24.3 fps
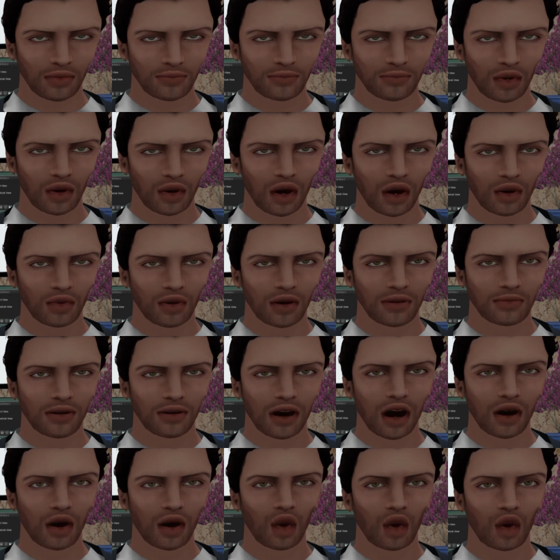It is
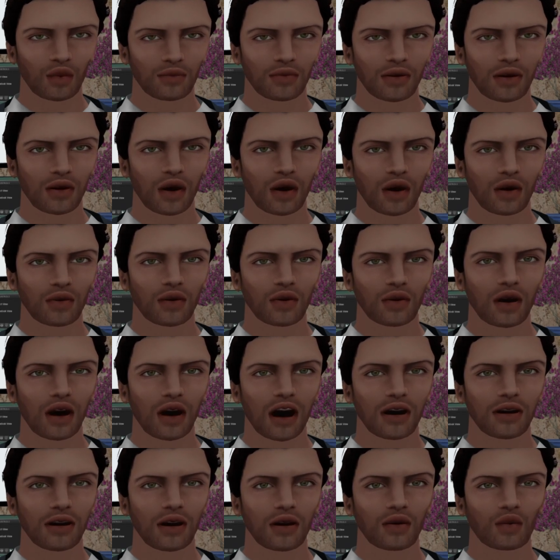fantastic, and a
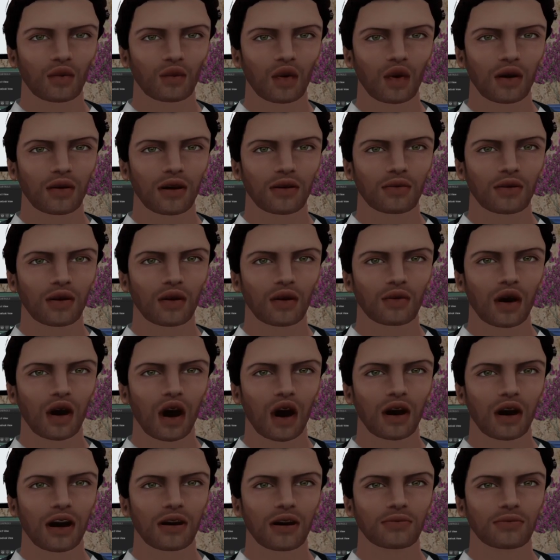lot of research was
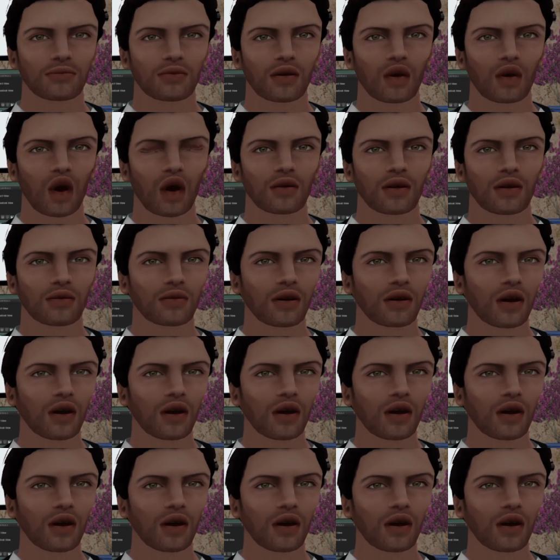done, actually.